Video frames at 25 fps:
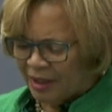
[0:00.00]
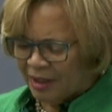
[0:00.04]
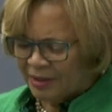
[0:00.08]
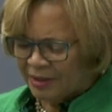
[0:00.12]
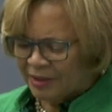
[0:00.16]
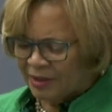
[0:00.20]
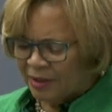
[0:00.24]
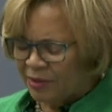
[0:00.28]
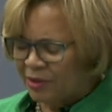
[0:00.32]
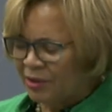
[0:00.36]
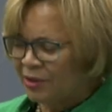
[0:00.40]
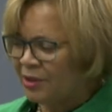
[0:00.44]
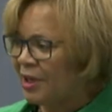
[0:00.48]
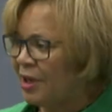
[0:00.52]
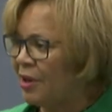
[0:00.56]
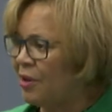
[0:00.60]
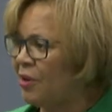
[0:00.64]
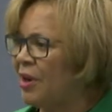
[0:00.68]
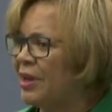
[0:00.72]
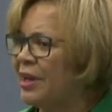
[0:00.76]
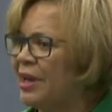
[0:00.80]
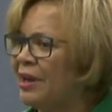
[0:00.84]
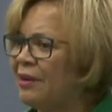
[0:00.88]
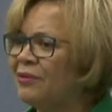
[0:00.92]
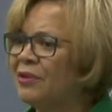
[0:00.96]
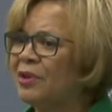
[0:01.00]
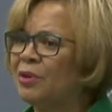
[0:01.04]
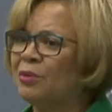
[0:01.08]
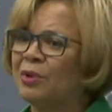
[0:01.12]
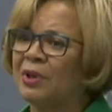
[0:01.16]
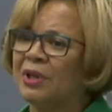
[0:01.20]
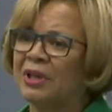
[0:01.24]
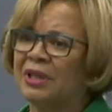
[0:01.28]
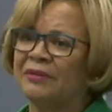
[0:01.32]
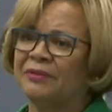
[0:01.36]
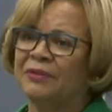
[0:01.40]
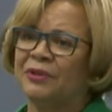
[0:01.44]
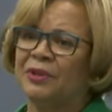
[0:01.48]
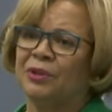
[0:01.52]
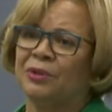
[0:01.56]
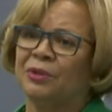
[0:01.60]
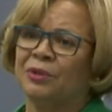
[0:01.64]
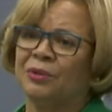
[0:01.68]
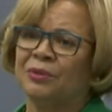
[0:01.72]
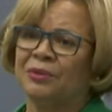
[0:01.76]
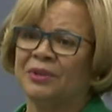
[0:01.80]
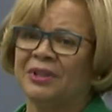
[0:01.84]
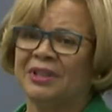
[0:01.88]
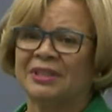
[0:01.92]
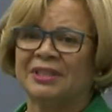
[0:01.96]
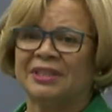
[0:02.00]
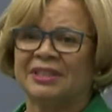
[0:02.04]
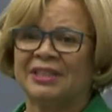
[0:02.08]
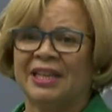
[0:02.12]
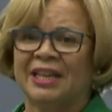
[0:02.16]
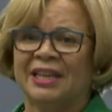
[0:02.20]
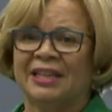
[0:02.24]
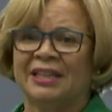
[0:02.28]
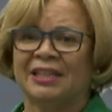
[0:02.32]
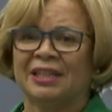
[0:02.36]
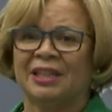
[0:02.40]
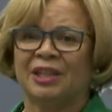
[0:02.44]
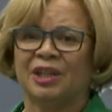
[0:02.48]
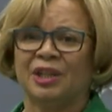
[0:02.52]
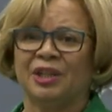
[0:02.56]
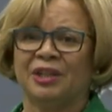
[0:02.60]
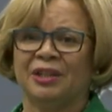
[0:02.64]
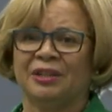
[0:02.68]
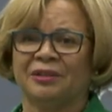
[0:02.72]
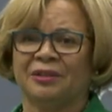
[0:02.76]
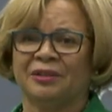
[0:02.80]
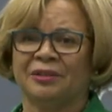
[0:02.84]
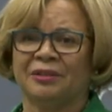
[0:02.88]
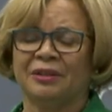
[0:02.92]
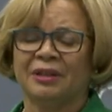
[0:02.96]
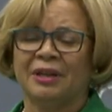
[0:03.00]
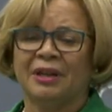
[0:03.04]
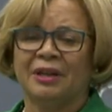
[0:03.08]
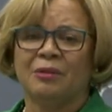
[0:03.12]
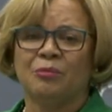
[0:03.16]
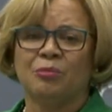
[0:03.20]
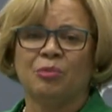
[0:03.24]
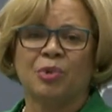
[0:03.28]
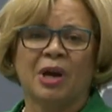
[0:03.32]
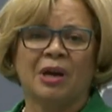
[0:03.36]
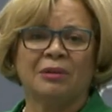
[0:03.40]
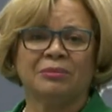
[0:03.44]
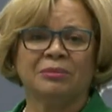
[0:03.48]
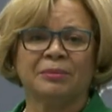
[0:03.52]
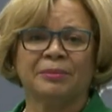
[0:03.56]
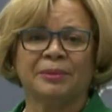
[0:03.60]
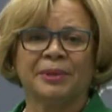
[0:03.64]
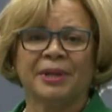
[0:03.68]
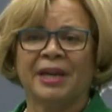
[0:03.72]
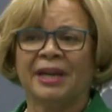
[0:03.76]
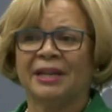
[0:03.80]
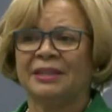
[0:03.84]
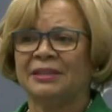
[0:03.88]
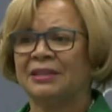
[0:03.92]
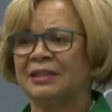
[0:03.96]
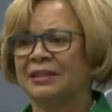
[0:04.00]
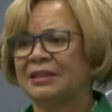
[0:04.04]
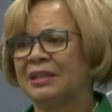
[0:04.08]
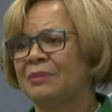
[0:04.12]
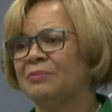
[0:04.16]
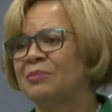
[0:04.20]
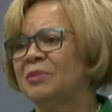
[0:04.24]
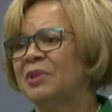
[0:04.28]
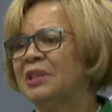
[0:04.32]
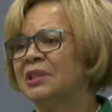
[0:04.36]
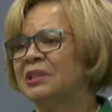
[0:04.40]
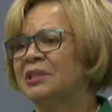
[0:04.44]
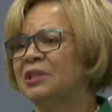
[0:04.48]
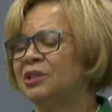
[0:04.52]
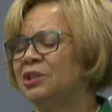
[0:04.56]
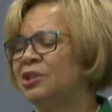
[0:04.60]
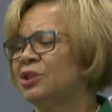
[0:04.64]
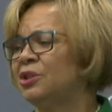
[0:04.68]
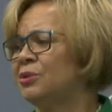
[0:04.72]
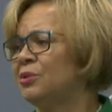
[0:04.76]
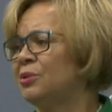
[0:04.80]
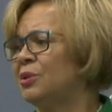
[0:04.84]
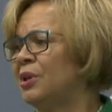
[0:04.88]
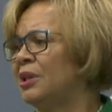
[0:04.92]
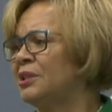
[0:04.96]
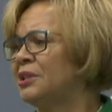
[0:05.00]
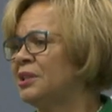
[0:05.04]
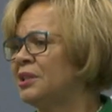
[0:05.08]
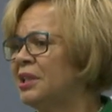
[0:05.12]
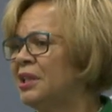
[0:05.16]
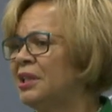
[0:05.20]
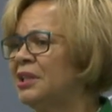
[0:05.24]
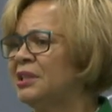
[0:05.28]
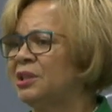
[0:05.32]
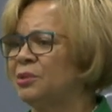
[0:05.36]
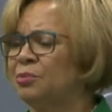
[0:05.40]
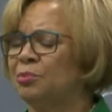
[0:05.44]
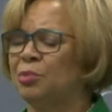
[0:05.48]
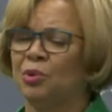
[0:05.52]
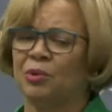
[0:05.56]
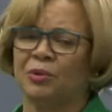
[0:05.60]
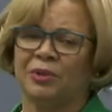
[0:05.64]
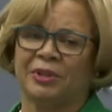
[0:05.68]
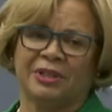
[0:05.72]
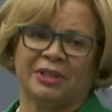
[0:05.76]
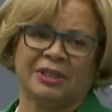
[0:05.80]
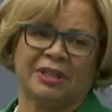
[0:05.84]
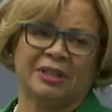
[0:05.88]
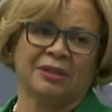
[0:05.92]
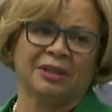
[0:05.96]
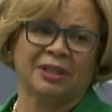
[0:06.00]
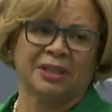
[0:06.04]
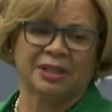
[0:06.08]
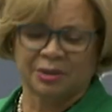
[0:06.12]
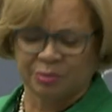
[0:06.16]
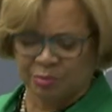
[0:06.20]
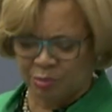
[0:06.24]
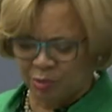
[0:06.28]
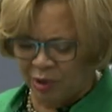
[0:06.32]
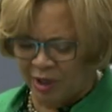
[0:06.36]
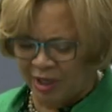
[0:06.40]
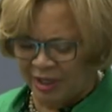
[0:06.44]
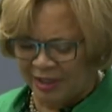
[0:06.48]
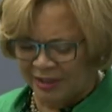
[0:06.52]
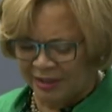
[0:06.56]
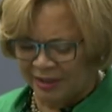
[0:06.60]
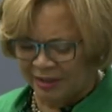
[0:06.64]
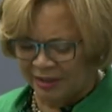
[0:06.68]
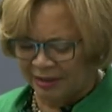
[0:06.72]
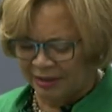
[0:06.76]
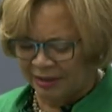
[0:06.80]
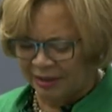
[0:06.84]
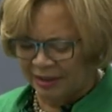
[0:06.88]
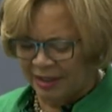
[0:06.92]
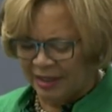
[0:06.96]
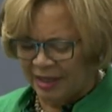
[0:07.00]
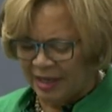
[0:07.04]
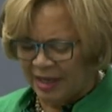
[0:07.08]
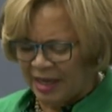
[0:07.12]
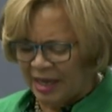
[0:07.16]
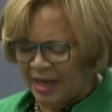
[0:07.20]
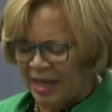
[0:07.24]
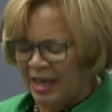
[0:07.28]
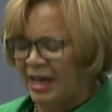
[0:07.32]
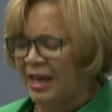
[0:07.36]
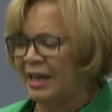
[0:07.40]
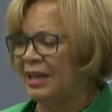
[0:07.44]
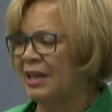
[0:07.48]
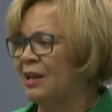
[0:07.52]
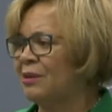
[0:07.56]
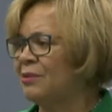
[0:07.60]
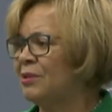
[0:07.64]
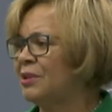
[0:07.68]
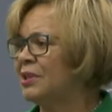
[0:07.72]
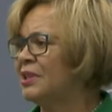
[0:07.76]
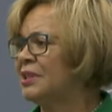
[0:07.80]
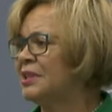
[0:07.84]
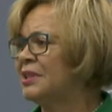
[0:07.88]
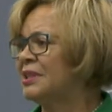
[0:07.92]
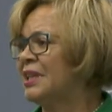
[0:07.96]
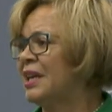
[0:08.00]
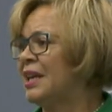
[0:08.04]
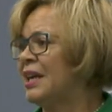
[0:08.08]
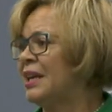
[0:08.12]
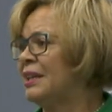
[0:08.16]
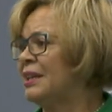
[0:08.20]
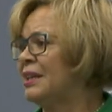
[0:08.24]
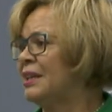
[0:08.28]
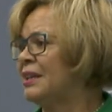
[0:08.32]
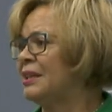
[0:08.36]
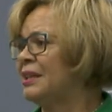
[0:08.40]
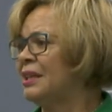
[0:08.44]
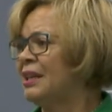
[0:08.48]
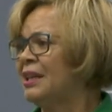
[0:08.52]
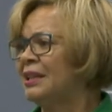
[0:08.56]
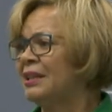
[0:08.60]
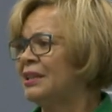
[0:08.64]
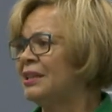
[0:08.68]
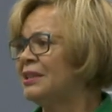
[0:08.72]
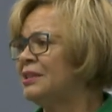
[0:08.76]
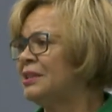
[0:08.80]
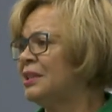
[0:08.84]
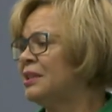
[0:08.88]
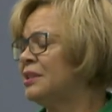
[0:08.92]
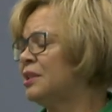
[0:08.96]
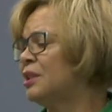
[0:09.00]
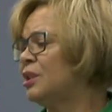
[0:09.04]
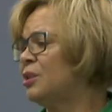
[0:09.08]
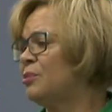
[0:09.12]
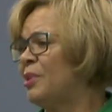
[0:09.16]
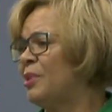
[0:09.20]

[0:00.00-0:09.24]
So, you know, every one of you that's standing here probably has something to do, a touch point in this project. And I want to say that this isn't